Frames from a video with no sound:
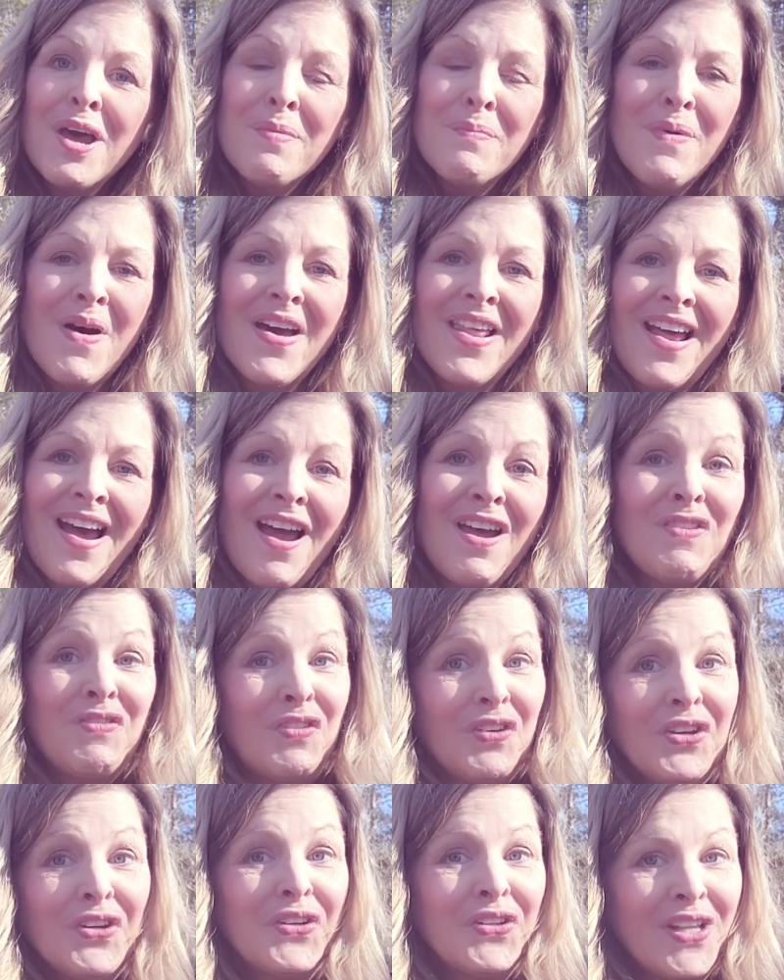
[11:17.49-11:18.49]
but I
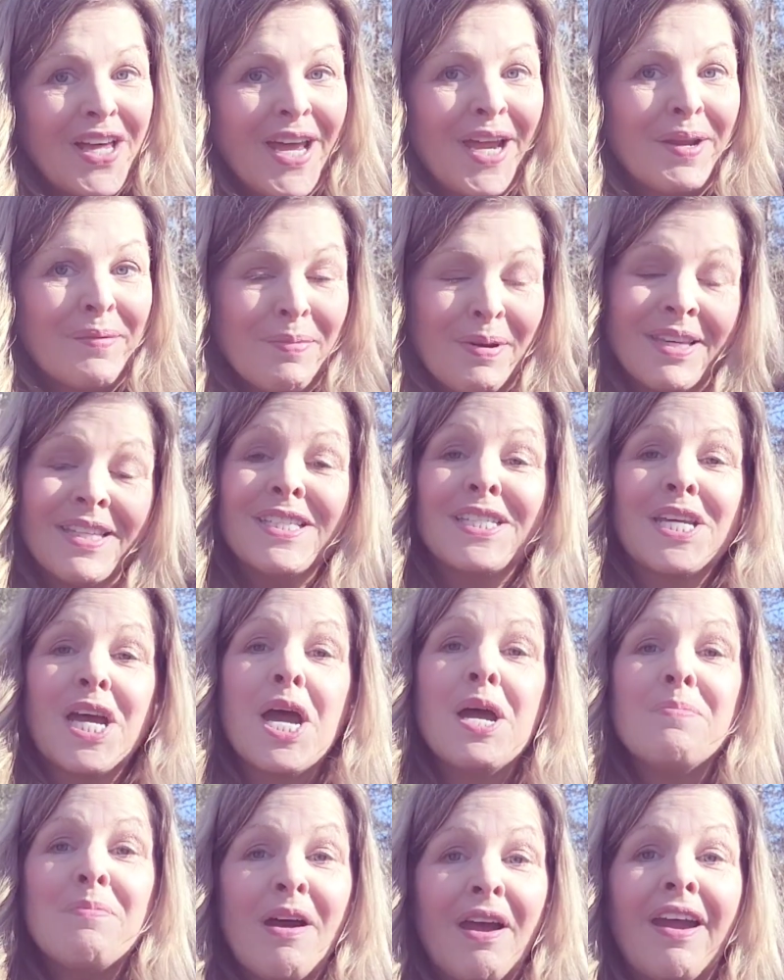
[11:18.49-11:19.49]
feel like by the
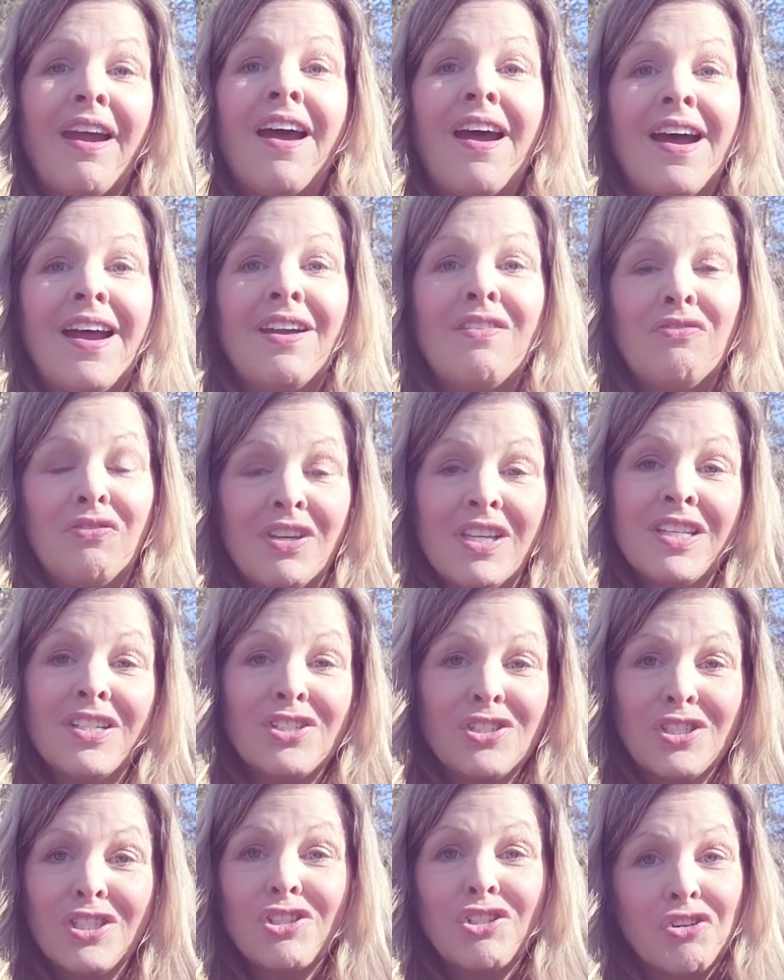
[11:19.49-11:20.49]
time I
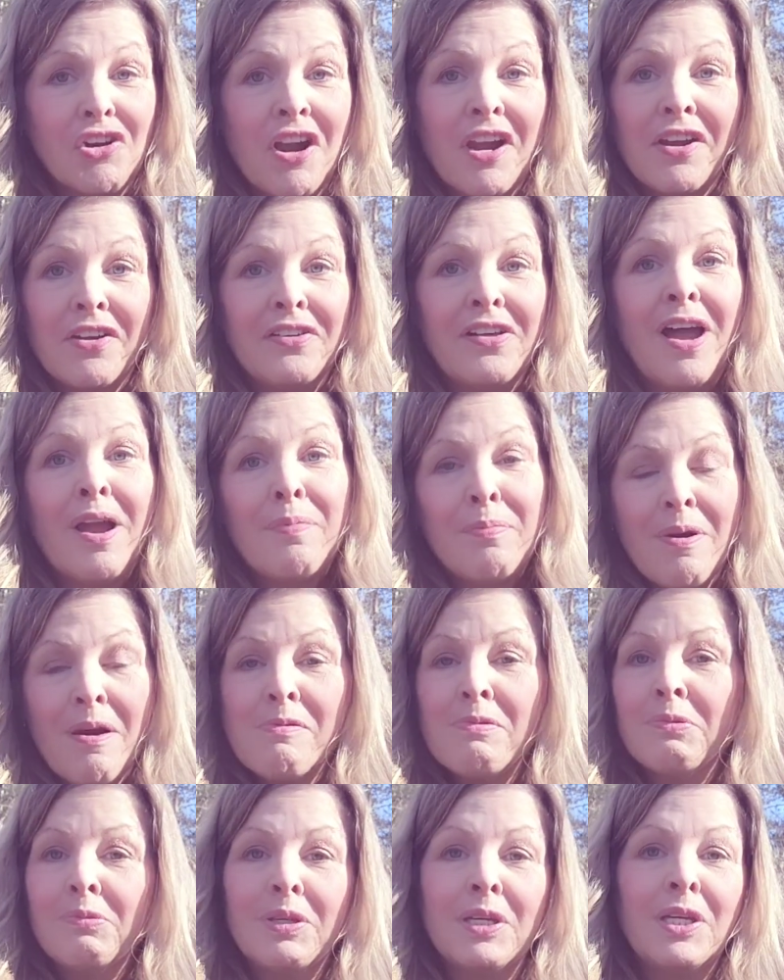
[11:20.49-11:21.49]
finish the trail, I
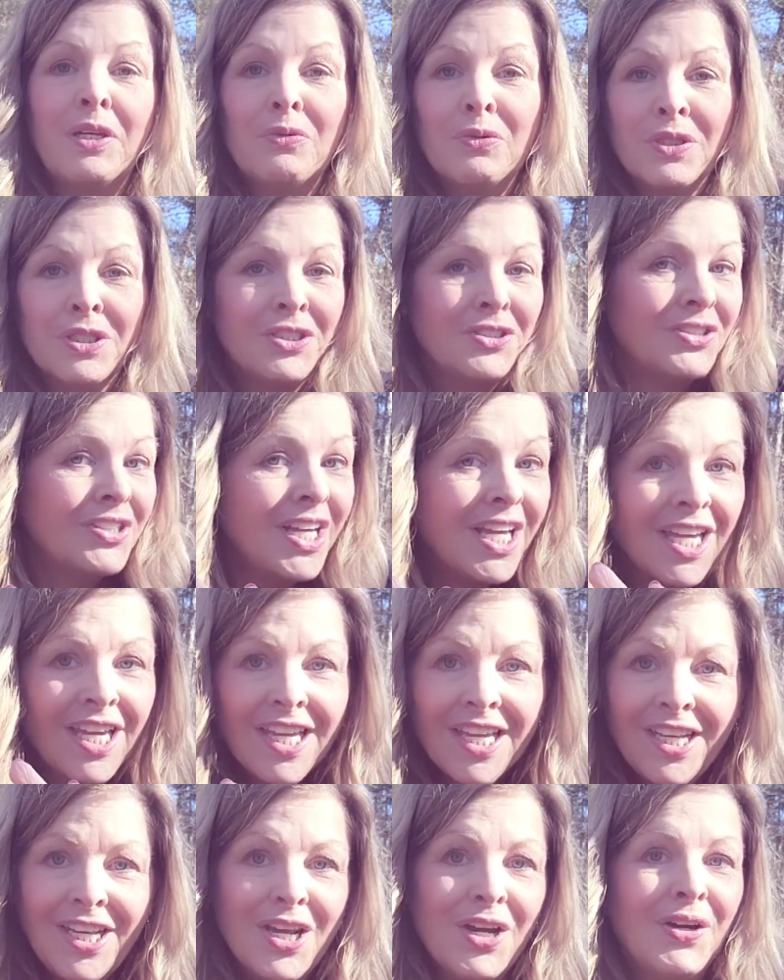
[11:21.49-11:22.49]
probably will
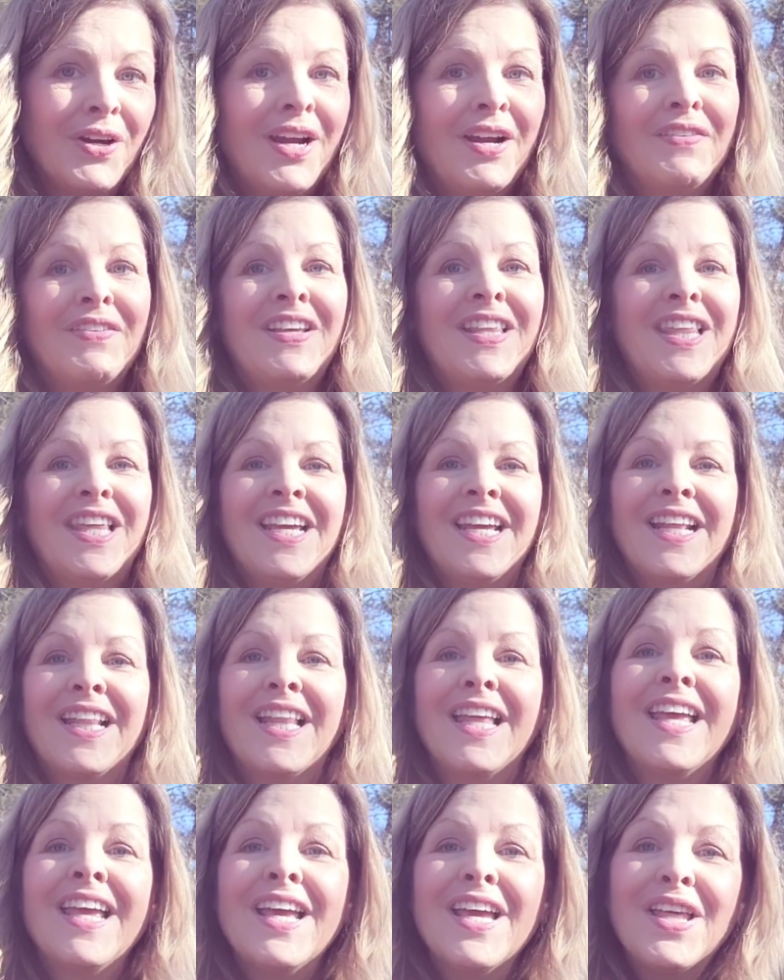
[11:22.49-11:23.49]
know
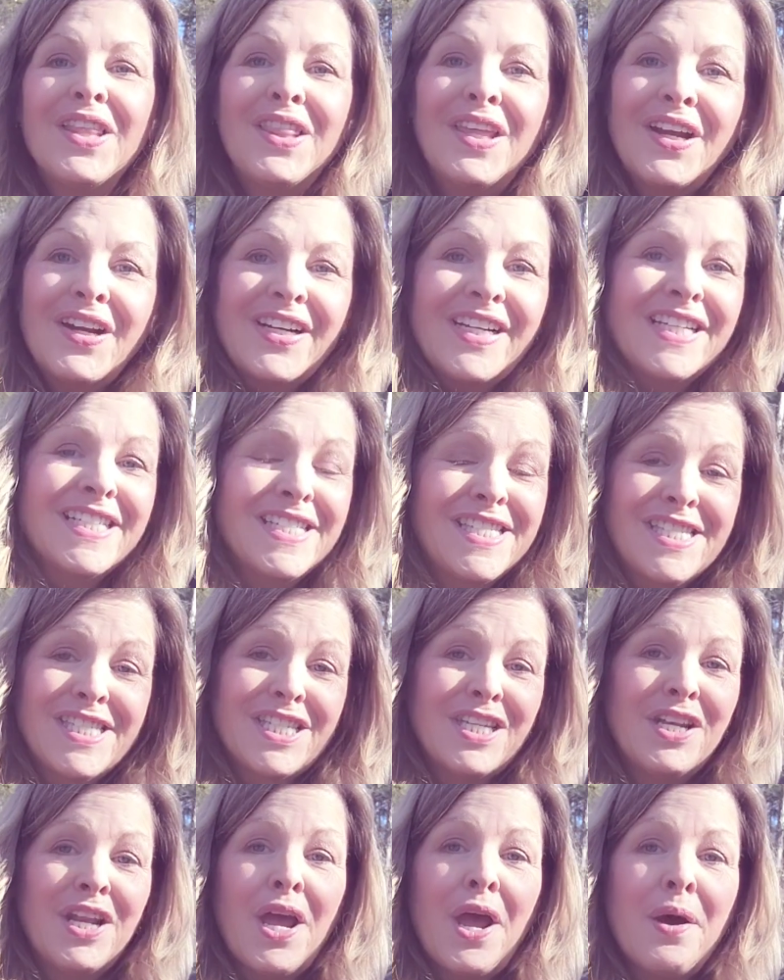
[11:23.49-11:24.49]
everything there is
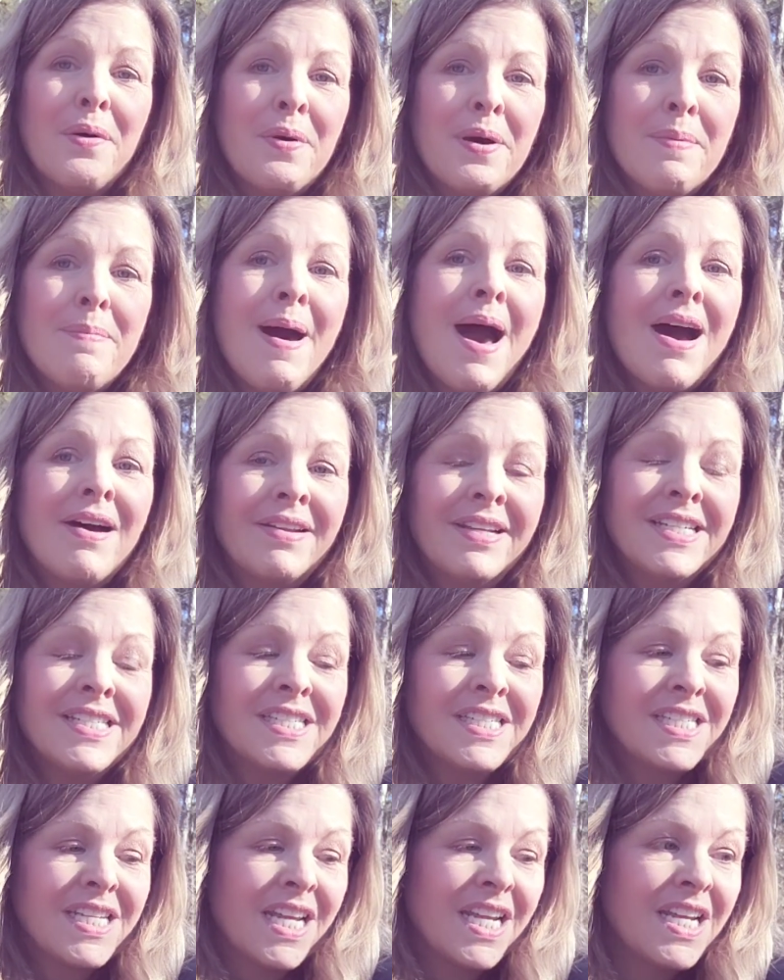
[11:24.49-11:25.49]
to know about
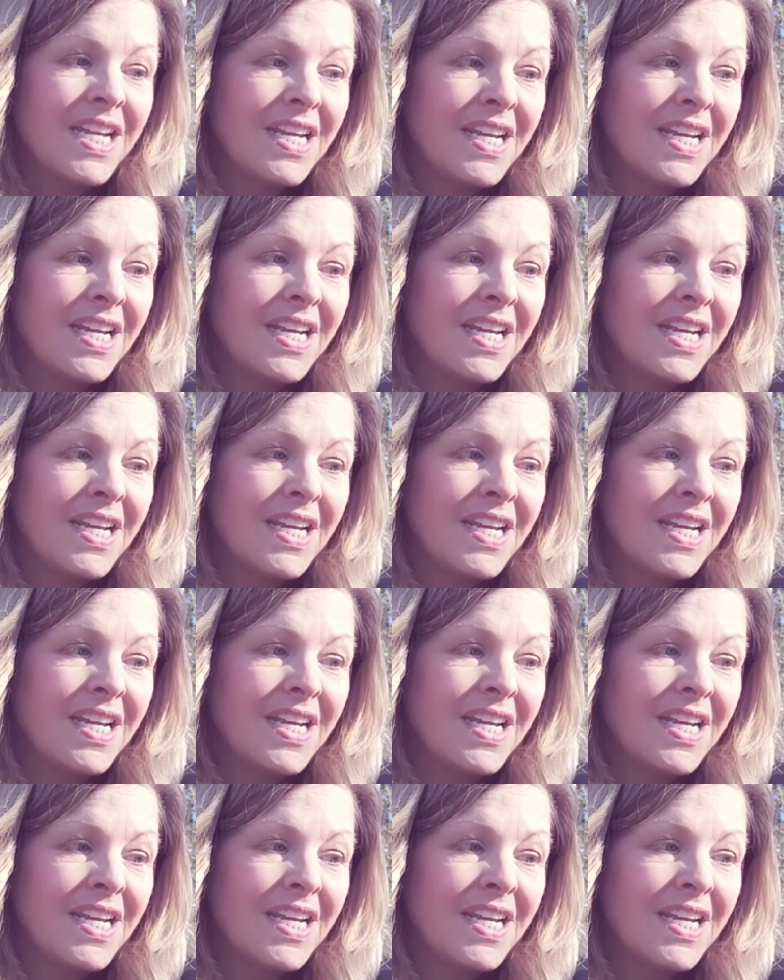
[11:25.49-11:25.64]
it.